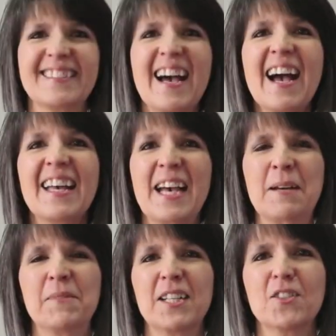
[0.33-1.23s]
Hi,
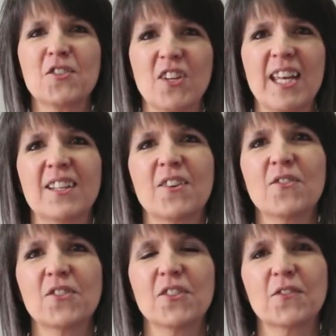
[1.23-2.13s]
I'm Dr. Jan,
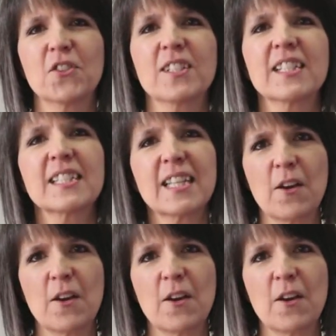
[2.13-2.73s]
owner of Chrysalis